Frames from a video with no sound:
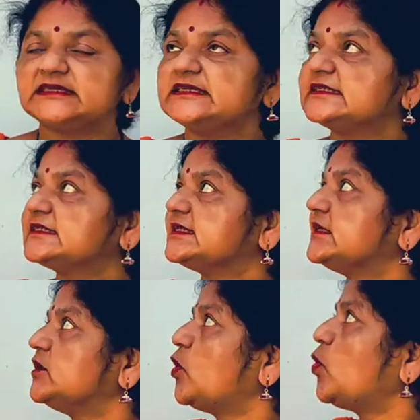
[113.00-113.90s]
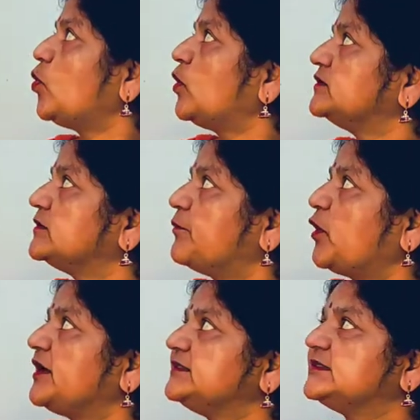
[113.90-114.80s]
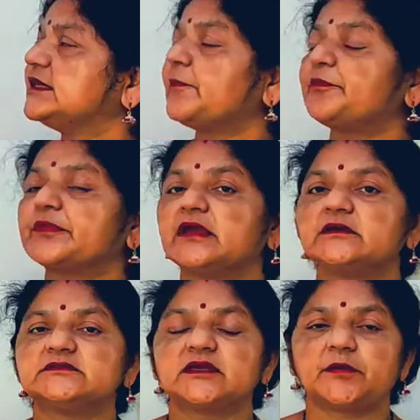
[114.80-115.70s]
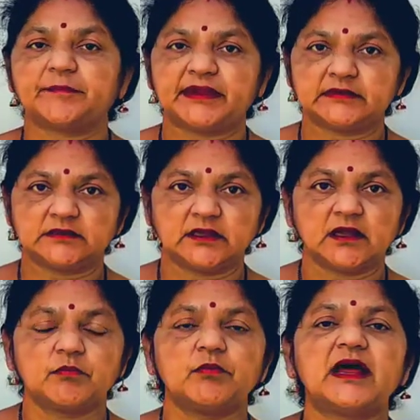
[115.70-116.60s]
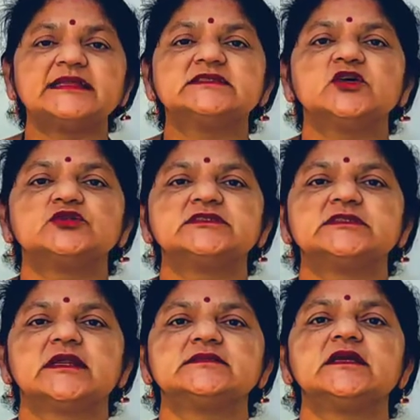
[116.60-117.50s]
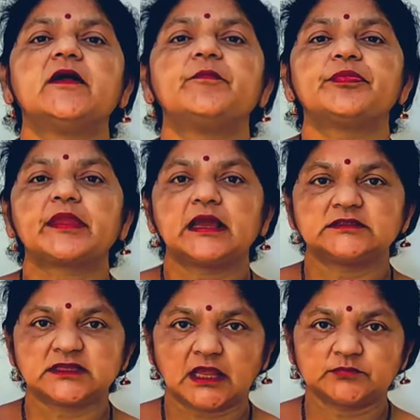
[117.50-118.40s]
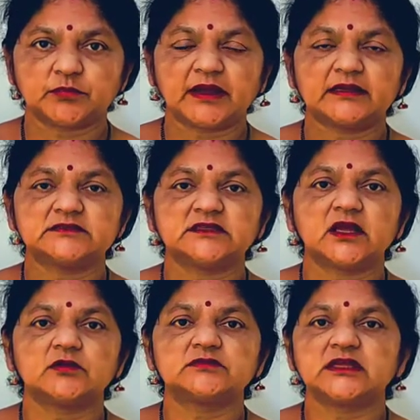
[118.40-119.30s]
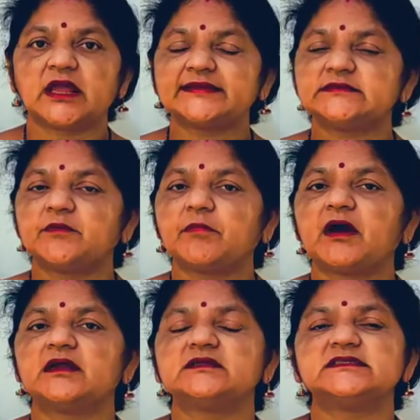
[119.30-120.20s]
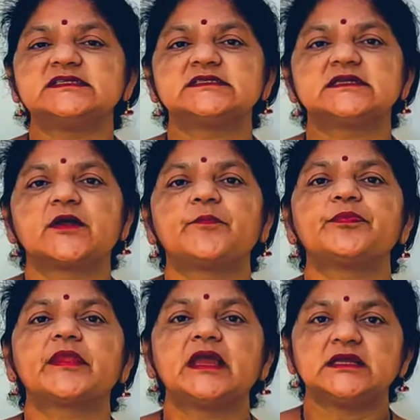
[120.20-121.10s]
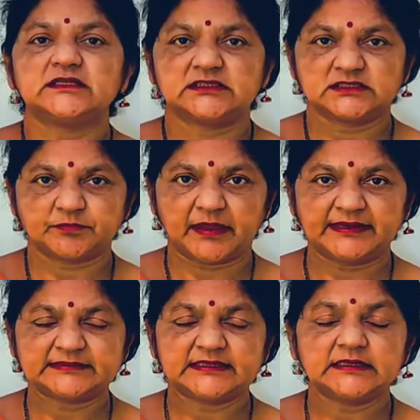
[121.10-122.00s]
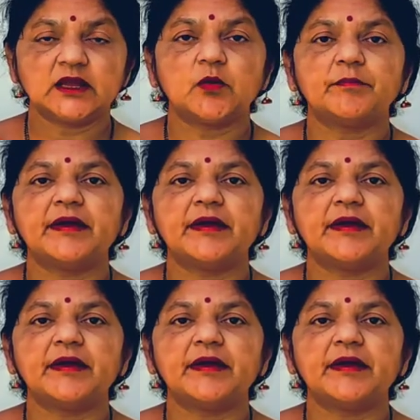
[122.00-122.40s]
Peter Dixon is a poet, painter, educationist, and theater performer. He has written